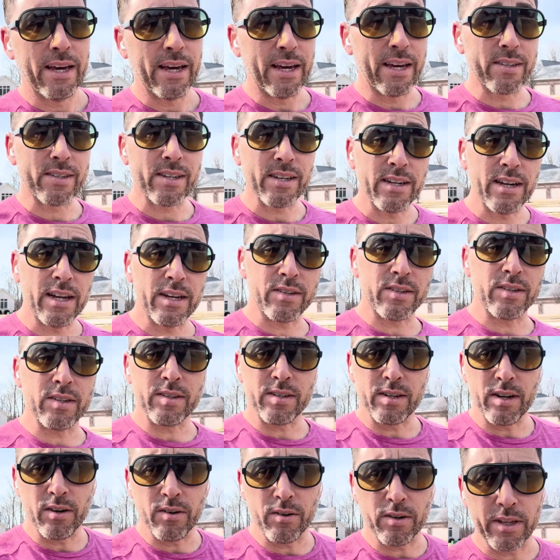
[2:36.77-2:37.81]
isn't
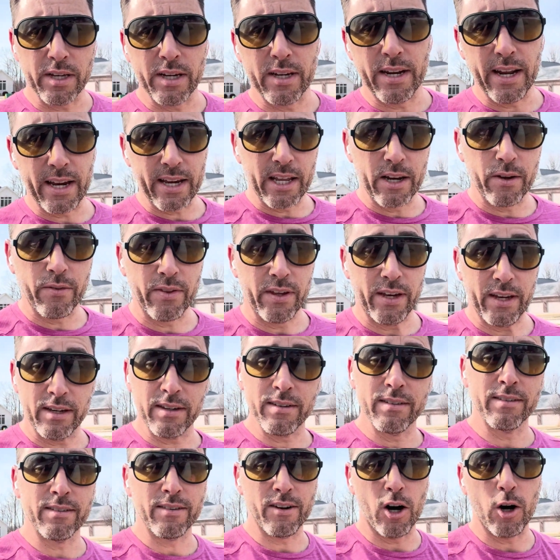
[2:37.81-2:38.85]
necessarily a negative thing,